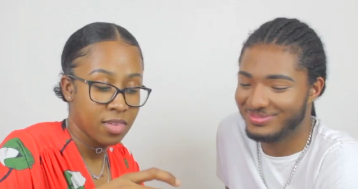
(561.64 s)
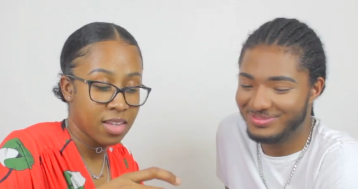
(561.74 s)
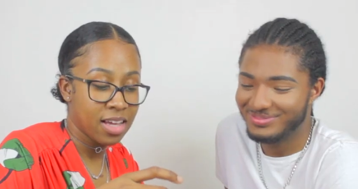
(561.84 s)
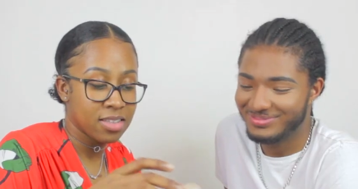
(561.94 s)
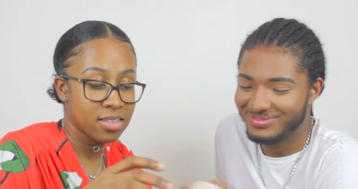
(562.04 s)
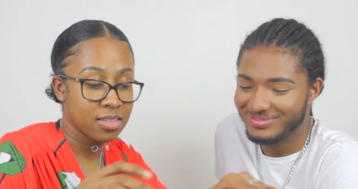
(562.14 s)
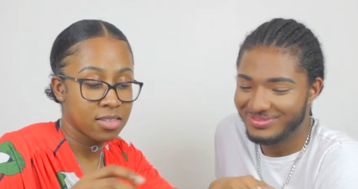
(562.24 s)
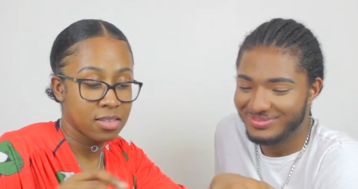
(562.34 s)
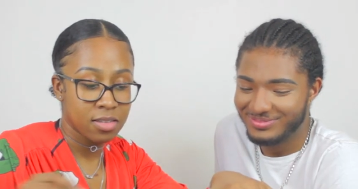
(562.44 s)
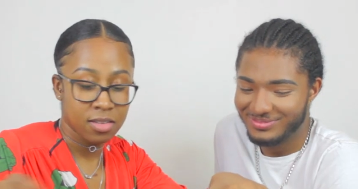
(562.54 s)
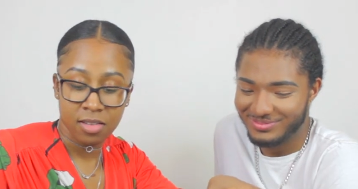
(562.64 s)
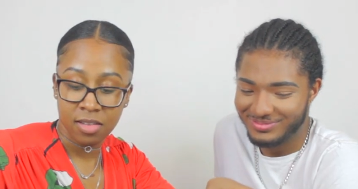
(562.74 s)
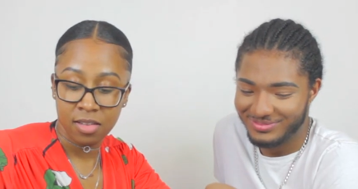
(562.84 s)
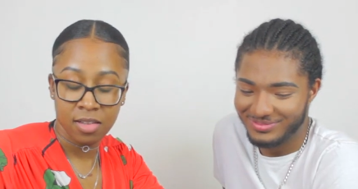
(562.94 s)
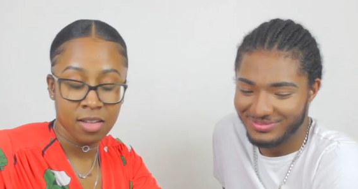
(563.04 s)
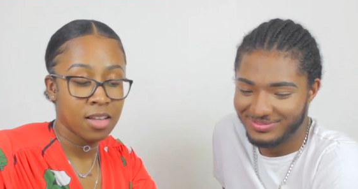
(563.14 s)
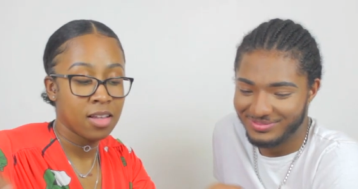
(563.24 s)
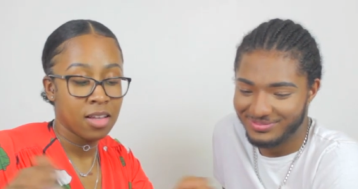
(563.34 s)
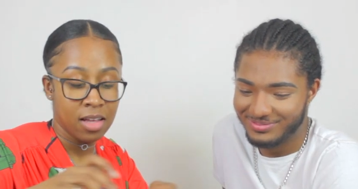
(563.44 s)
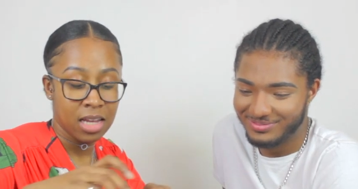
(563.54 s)
Speaker 1: Yes.
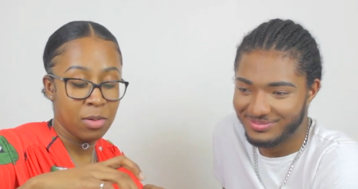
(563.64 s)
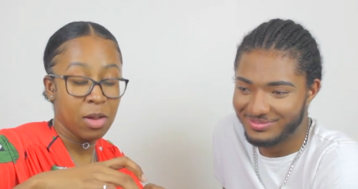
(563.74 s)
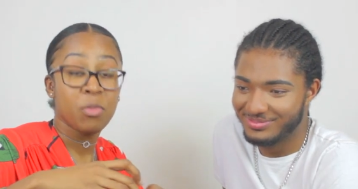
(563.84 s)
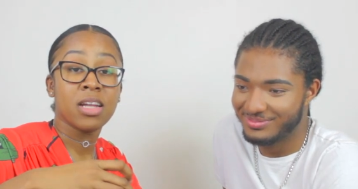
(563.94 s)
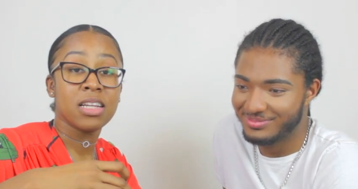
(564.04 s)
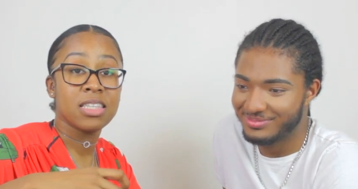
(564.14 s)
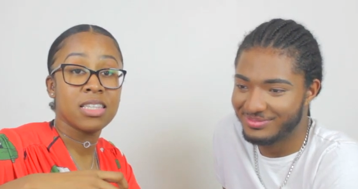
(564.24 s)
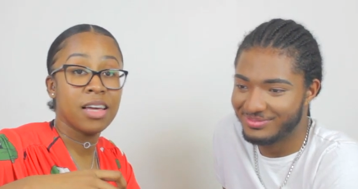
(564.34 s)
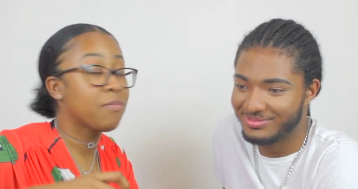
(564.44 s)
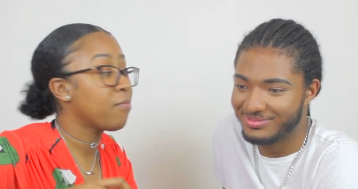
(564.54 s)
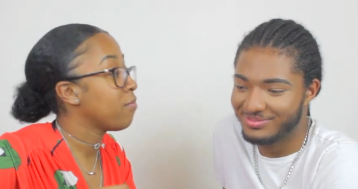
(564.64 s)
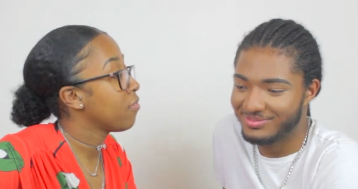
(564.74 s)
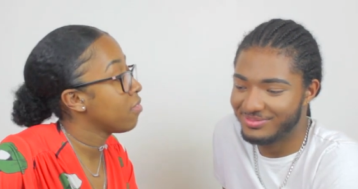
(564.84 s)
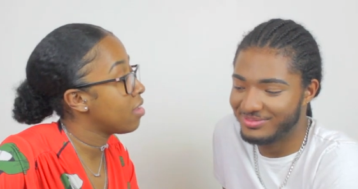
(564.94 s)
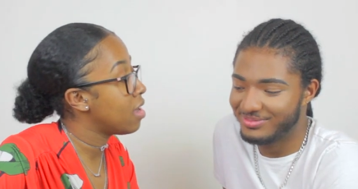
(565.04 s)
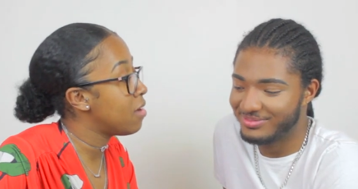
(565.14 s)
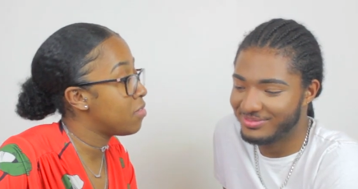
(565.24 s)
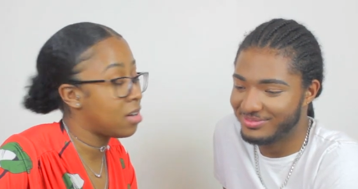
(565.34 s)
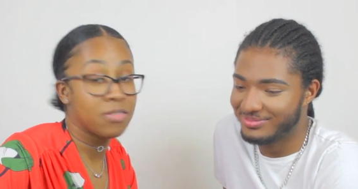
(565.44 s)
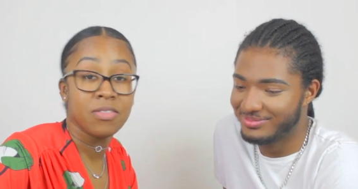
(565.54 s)
Now we're gonna set the
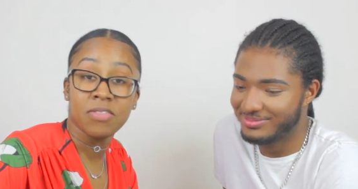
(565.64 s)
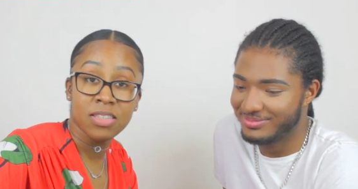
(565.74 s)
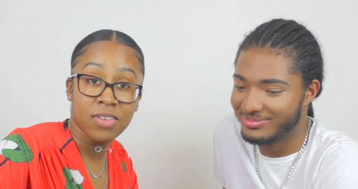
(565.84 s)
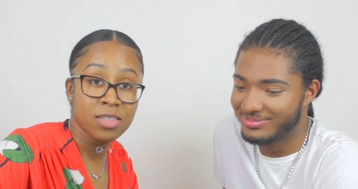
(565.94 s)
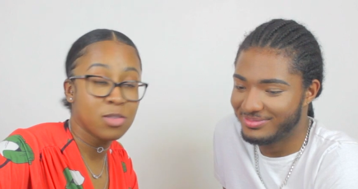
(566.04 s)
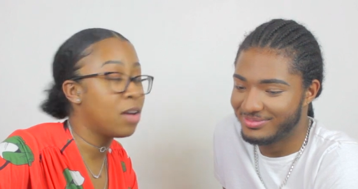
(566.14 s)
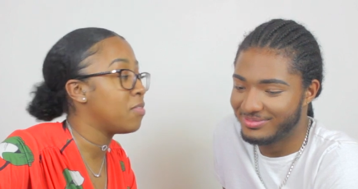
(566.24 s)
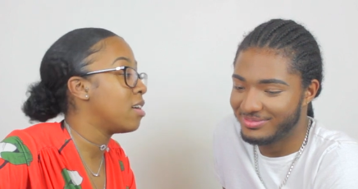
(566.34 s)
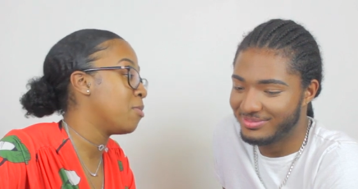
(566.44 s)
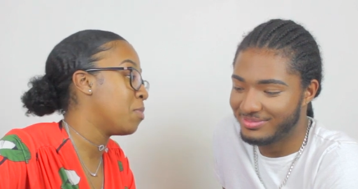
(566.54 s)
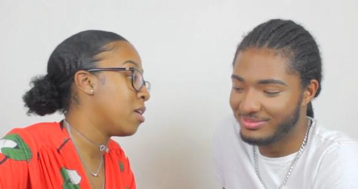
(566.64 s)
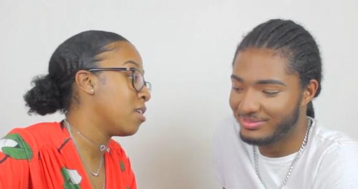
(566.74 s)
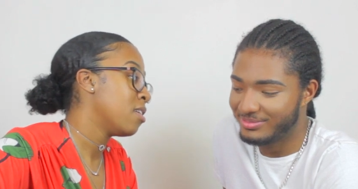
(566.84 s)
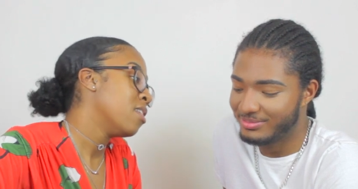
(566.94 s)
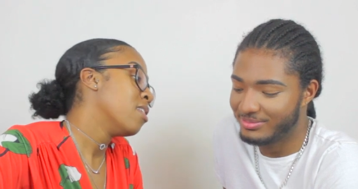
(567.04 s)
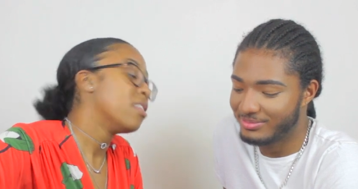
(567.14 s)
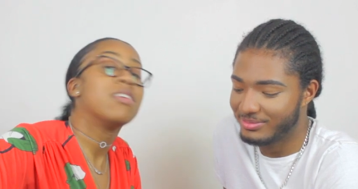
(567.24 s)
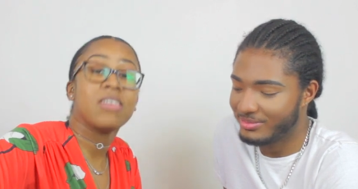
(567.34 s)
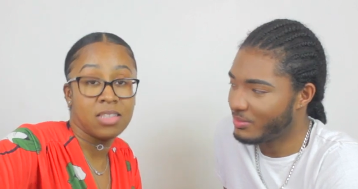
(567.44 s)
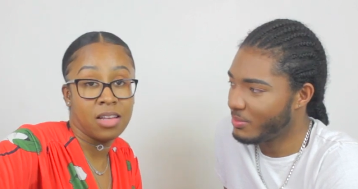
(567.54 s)
other half of his face, not other half, but
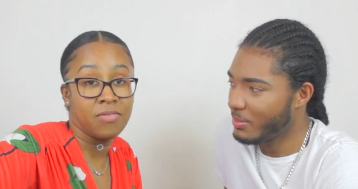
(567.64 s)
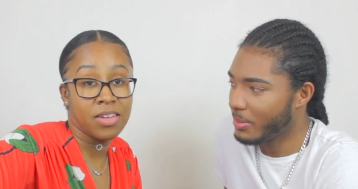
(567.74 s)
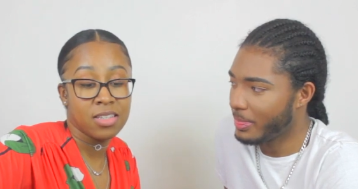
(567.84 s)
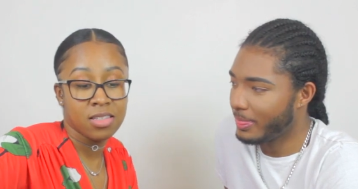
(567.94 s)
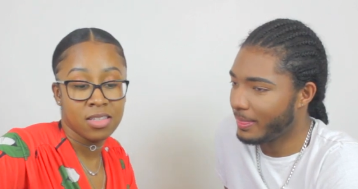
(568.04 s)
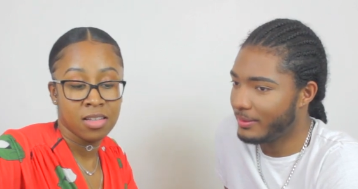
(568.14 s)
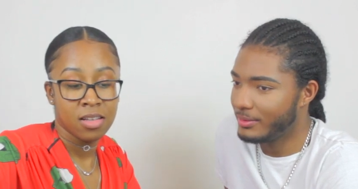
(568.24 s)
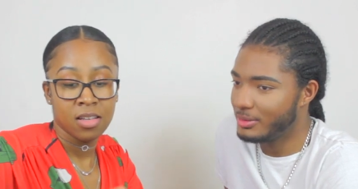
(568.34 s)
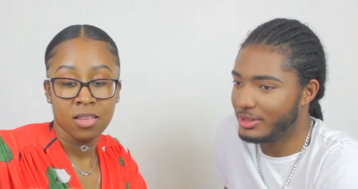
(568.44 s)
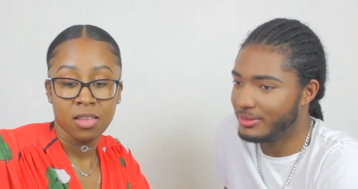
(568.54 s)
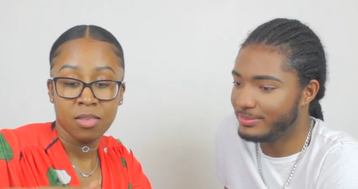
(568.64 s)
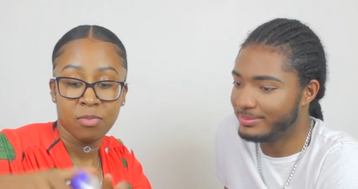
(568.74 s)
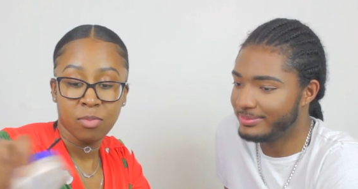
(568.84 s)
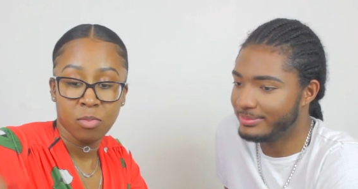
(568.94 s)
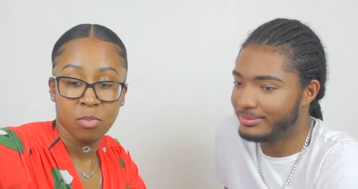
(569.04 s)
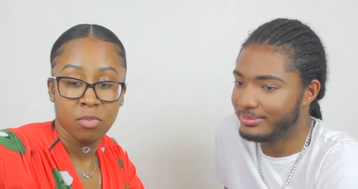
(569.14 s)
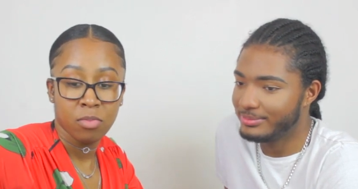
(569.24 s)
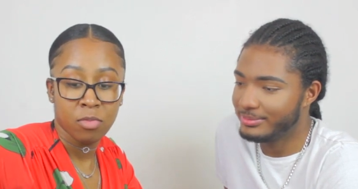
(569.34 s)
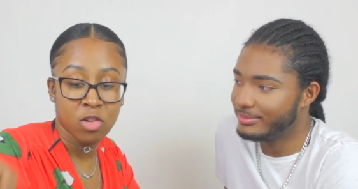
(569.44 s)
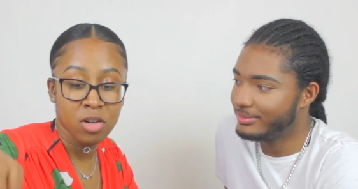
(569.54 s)
the rest of the face. What do you mean?
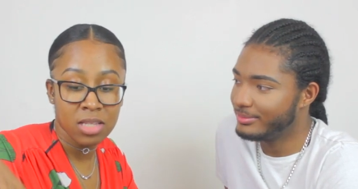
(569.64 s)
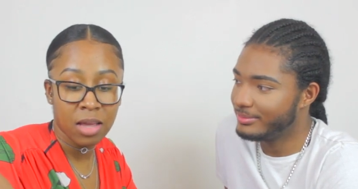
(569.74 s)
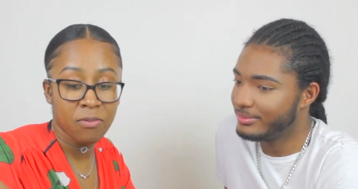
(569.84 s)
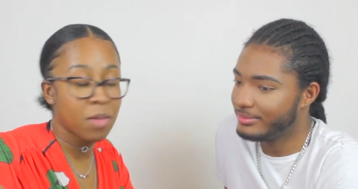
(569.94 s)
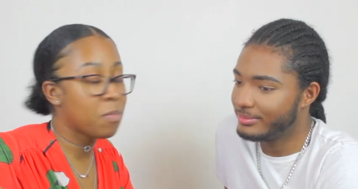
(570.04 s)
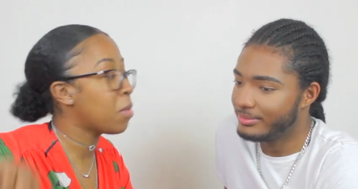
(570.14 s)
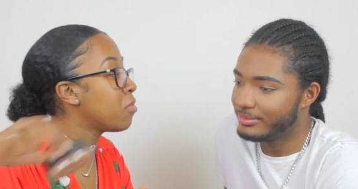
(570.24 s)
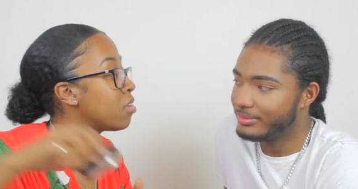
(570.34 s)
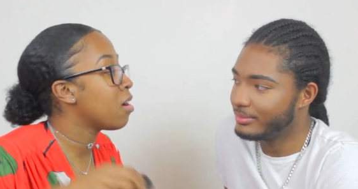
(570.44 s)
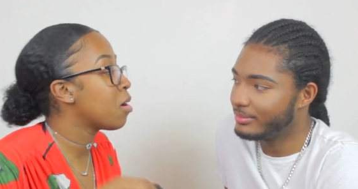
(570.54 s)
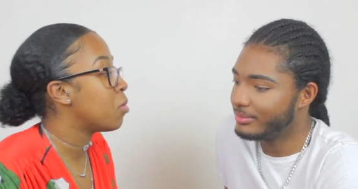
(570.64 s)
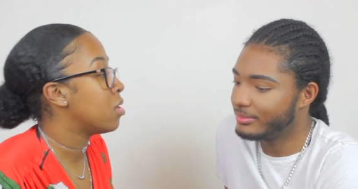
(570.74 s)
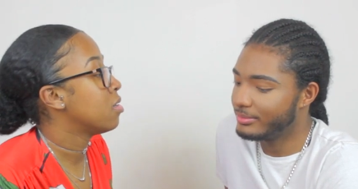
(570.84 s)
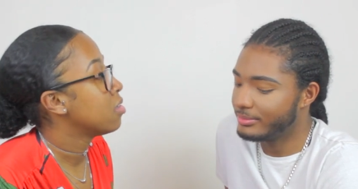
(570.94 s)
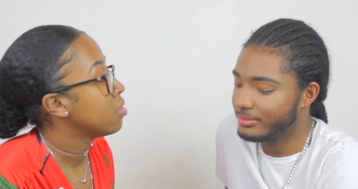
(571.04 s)
Do the same thing but with a darker one.